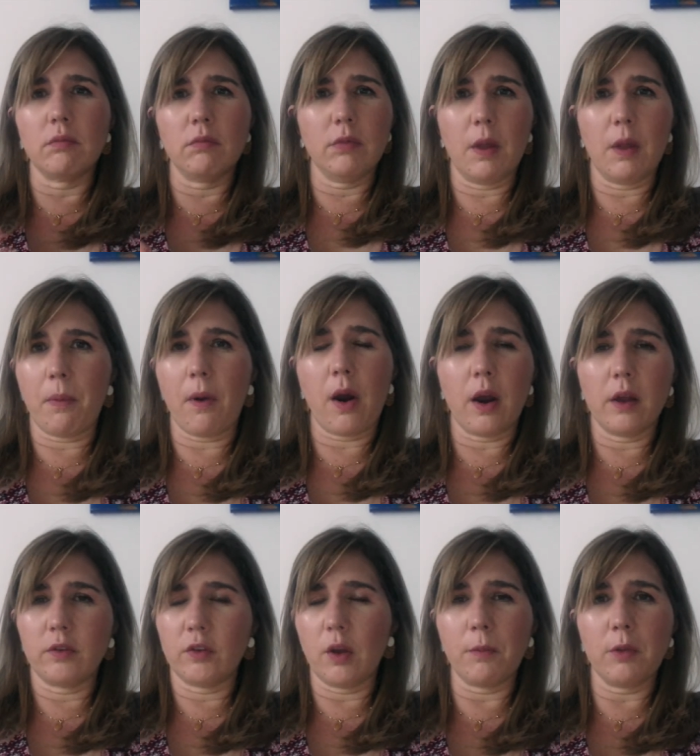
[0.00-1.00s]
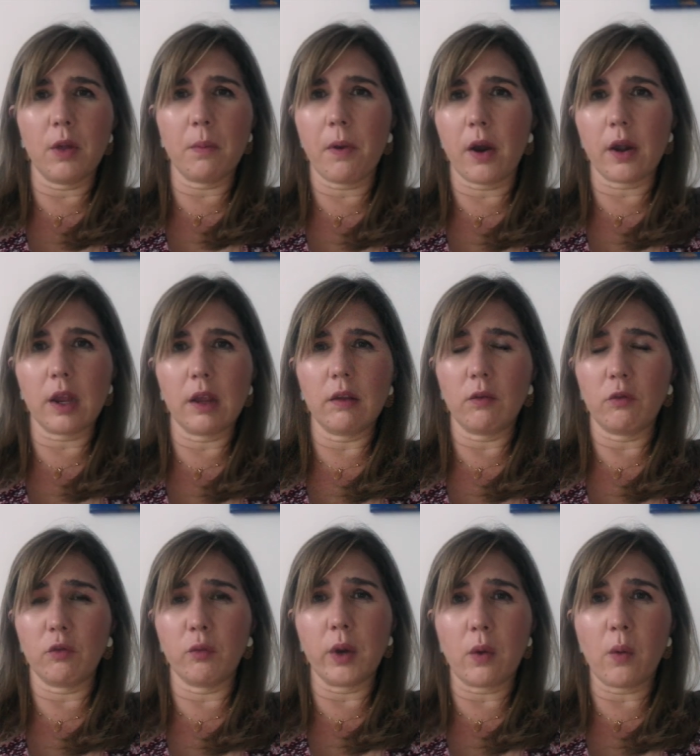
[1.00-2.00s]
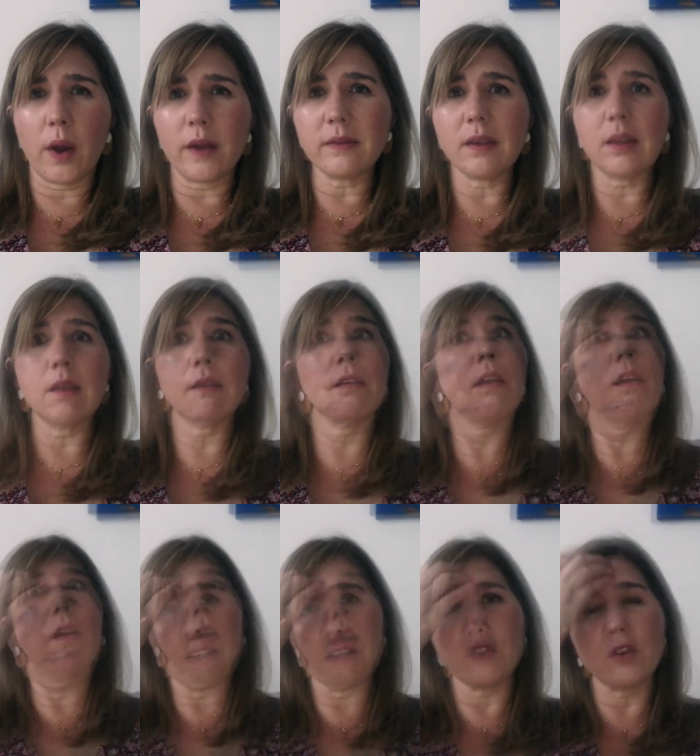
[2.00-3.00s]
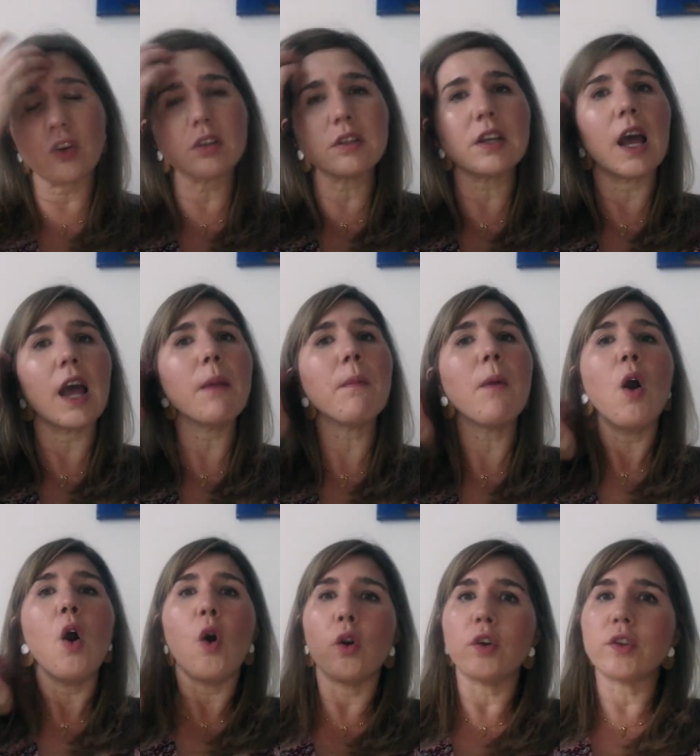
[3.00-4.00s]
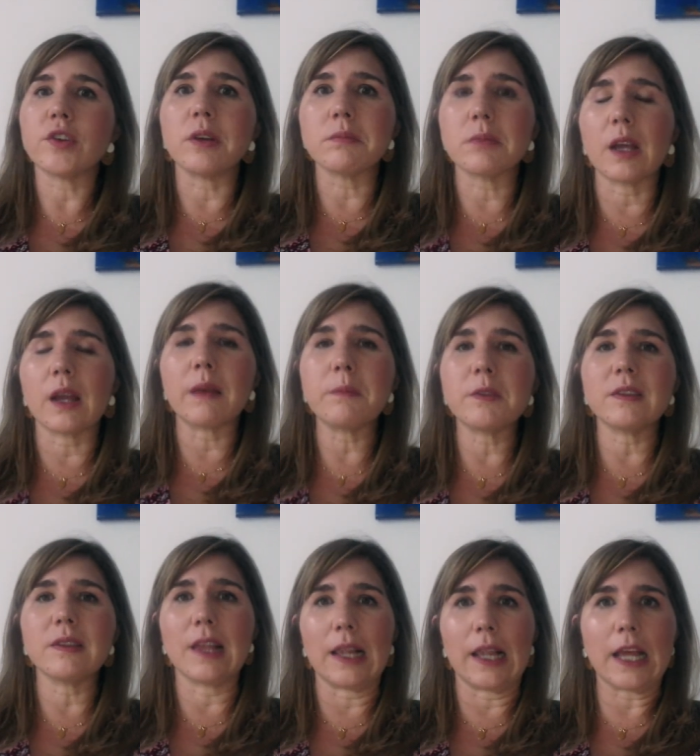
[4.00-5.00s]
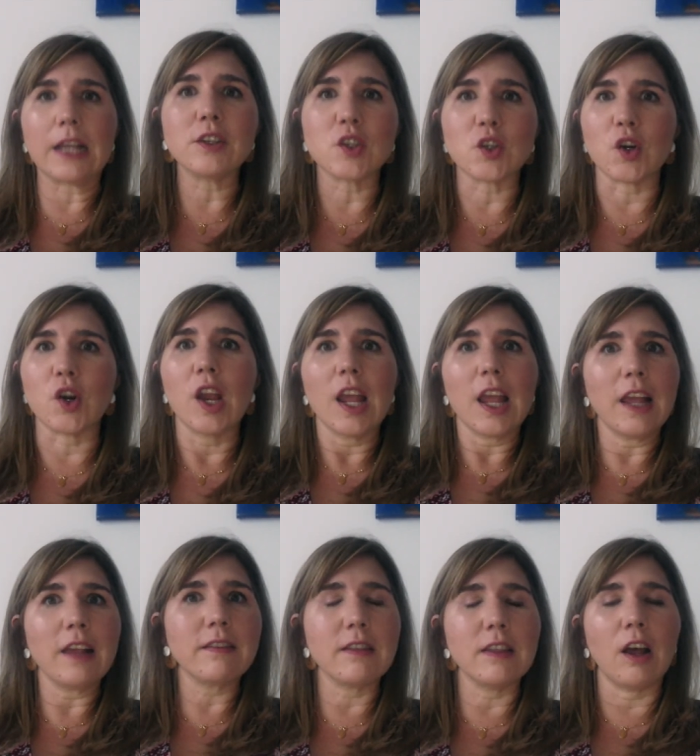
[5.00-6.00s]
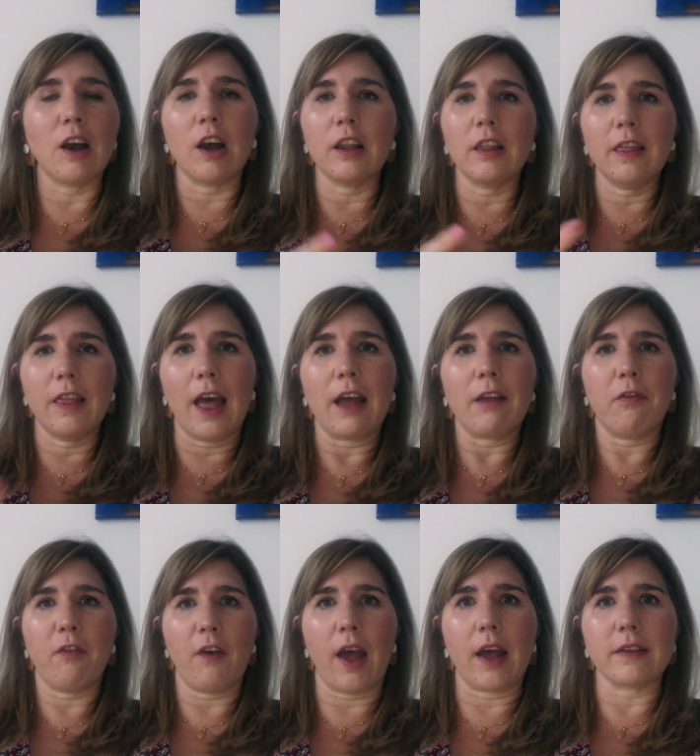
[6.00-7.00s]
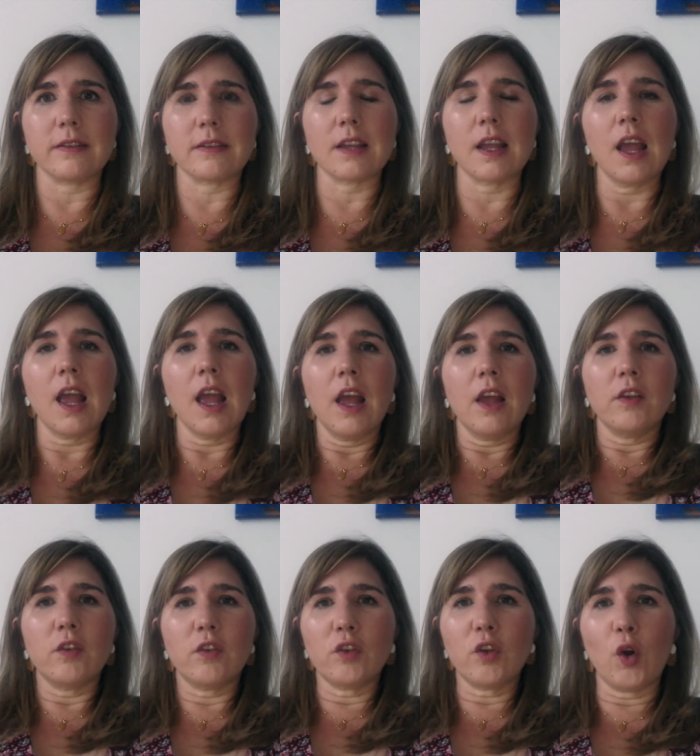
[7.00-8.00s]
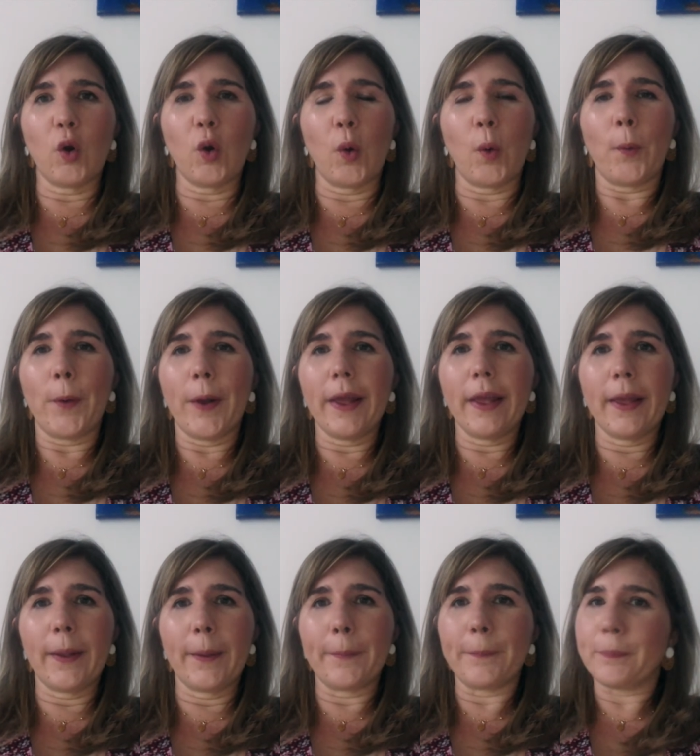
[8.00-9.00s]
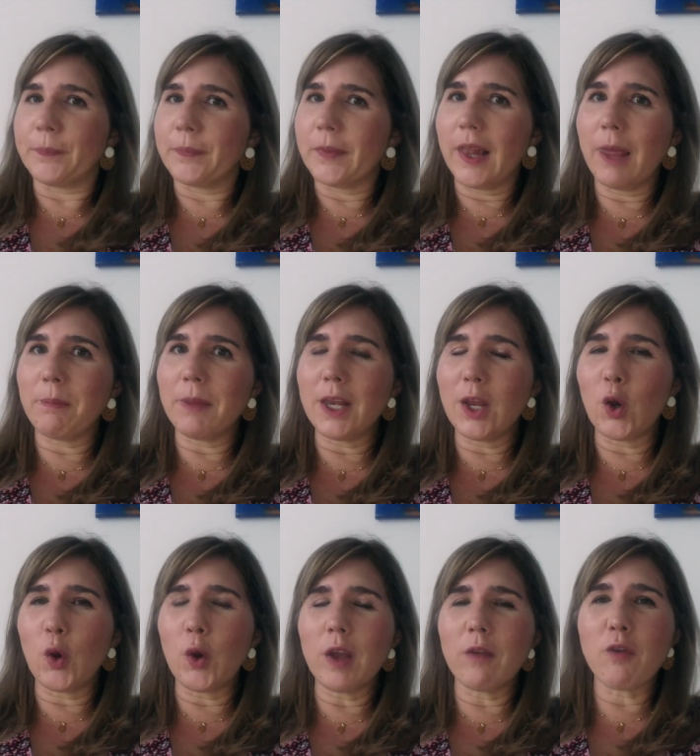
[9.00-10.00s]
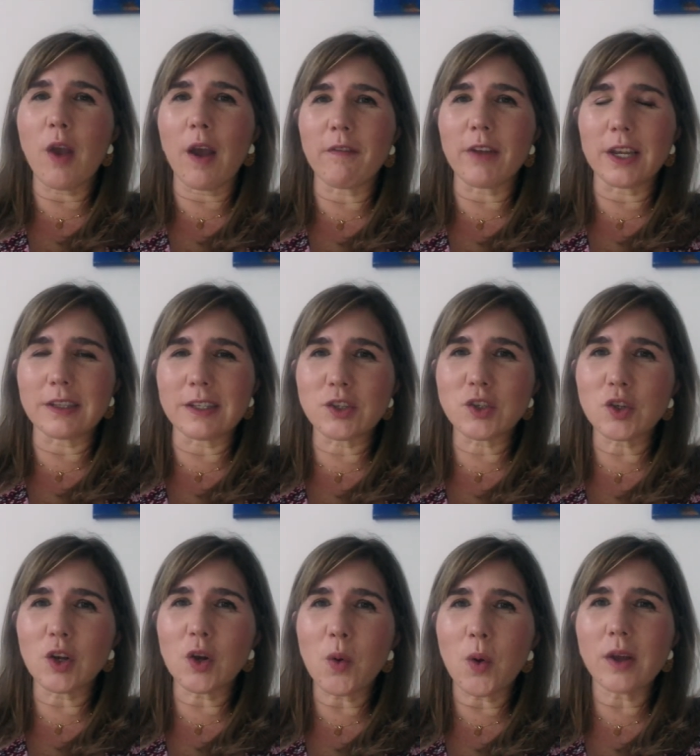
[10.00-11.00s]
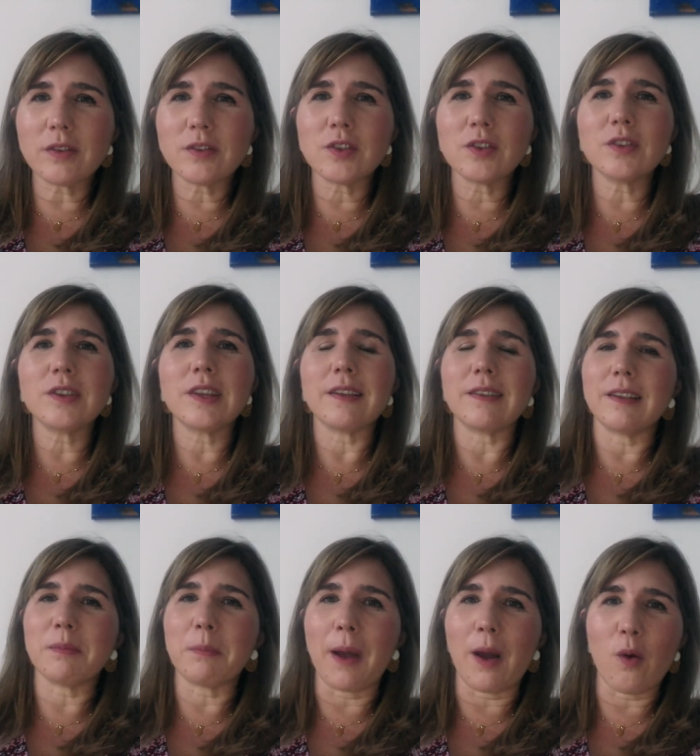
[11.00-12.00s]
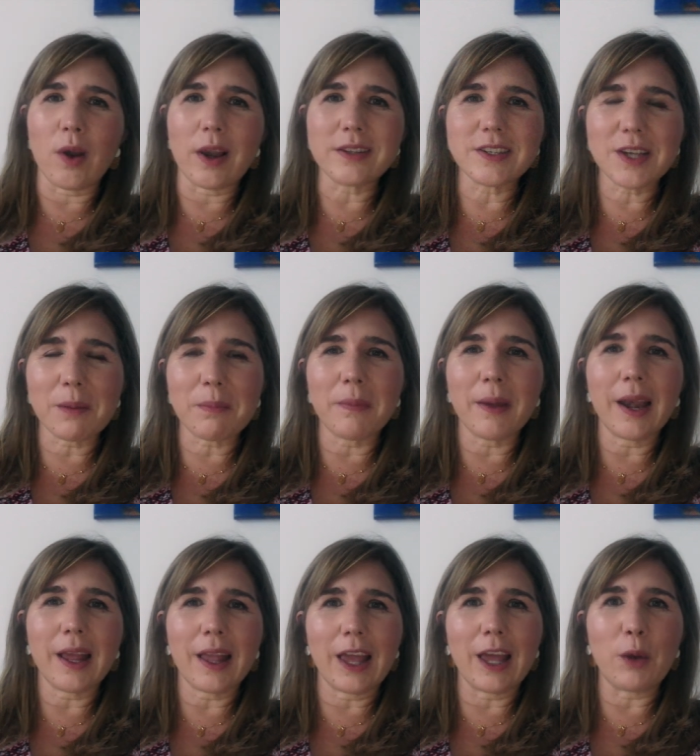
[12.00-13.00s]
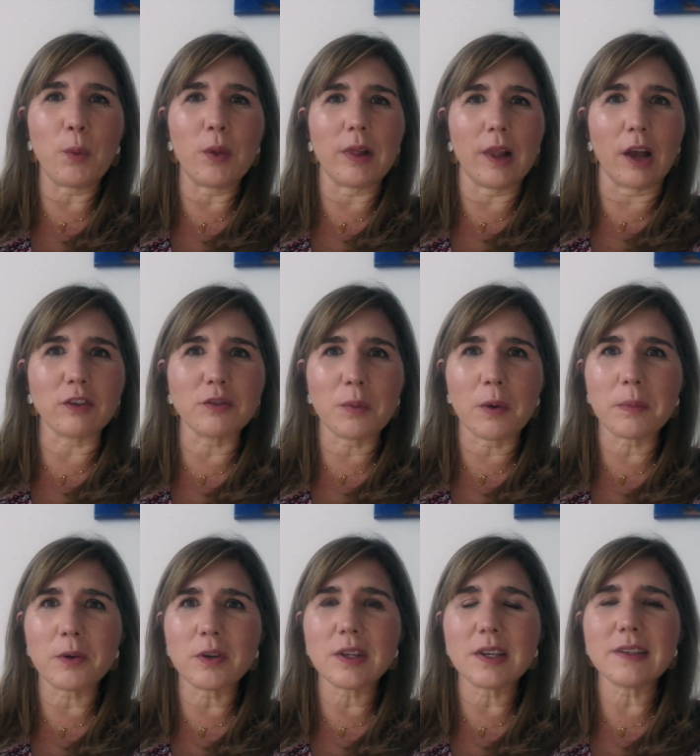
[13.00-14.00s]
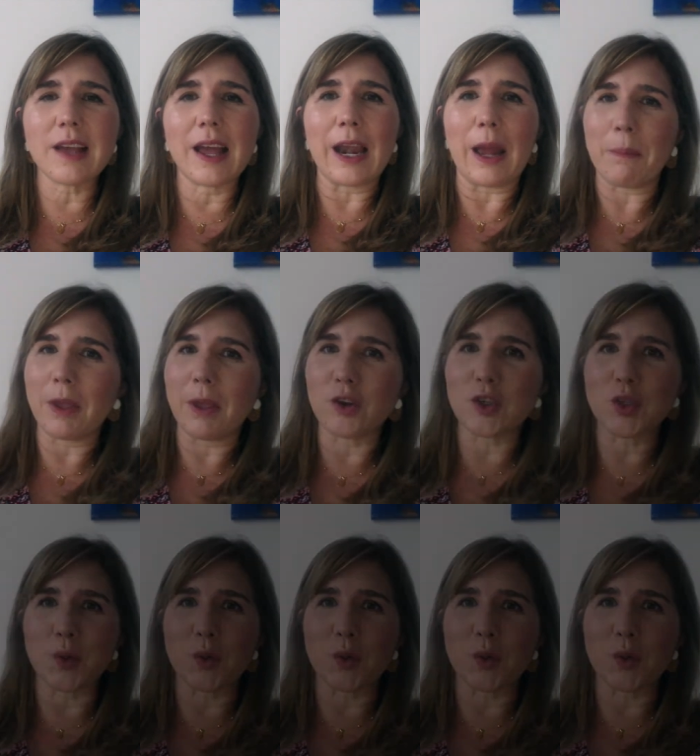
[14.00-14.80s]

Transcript: the part, some of the parties requested this additional time, or sometimes the lender is not that fast. So um, let me know if you have an additional questions. This is Paola Chapman again with Lux Properties, and I'm here to